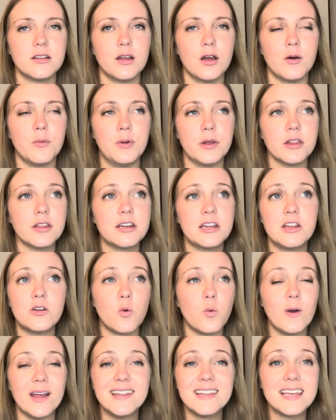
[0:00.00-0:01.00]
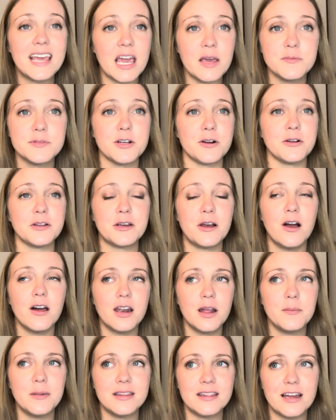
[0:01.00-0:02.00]
ability to win games early on.
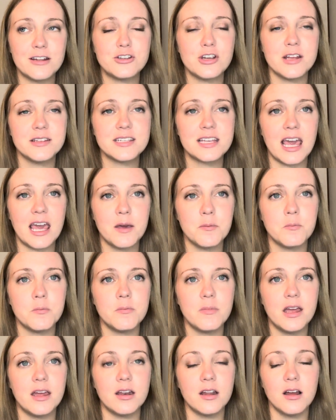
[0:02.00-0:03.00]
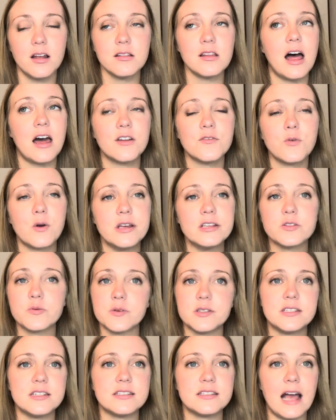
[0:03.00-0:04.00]
I mean, that Jets game in a lot of ways
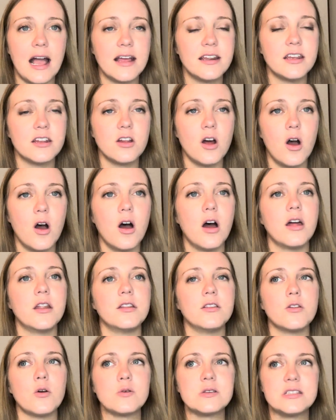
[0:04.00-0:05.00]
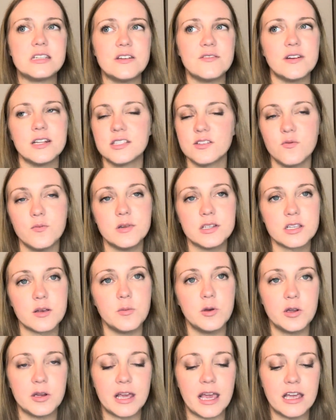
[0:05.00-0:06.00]
was decided on those defensive
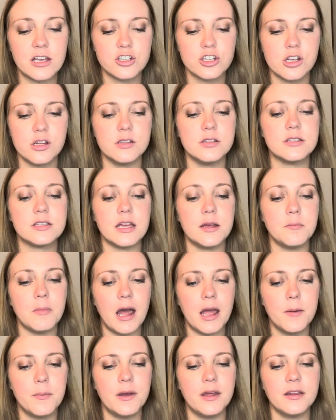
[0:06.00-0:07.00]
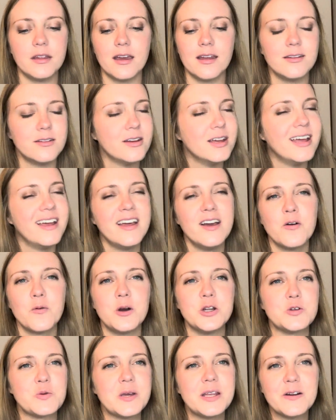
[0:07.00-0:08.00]
miscommunications, in my opinion,
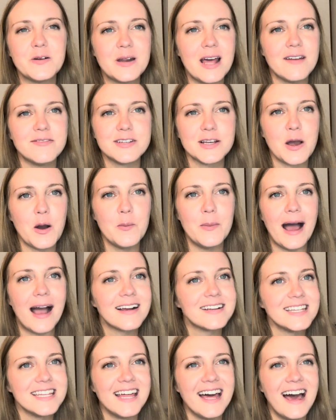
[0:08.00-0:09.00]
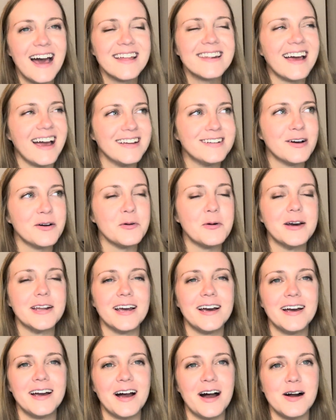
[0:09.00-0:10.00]
which we don't have to go back to that. I don't want
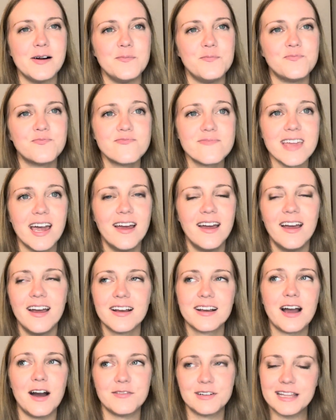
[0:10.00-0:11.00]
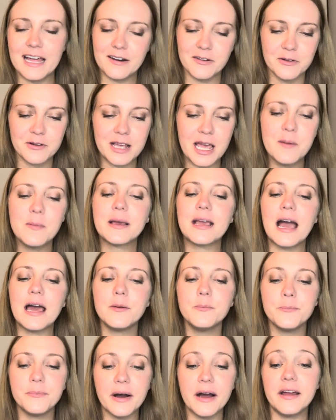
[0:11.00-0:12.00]
to cover that whole game
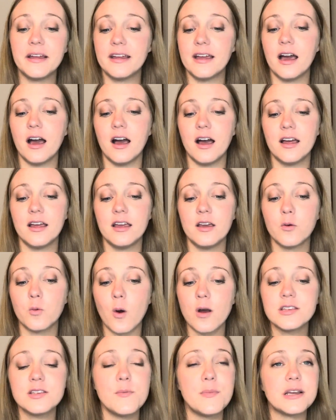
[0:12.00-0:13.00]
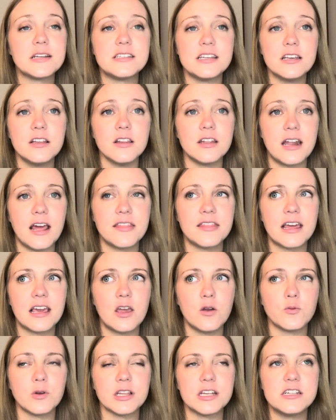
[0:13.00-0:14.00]
again, but it was a big deal, and I think
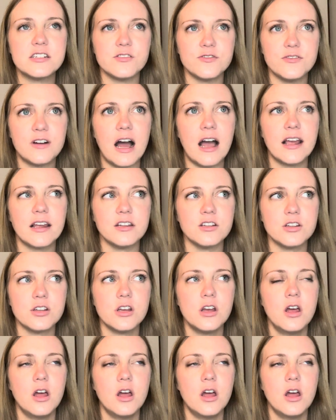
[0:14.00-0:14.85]
it really defined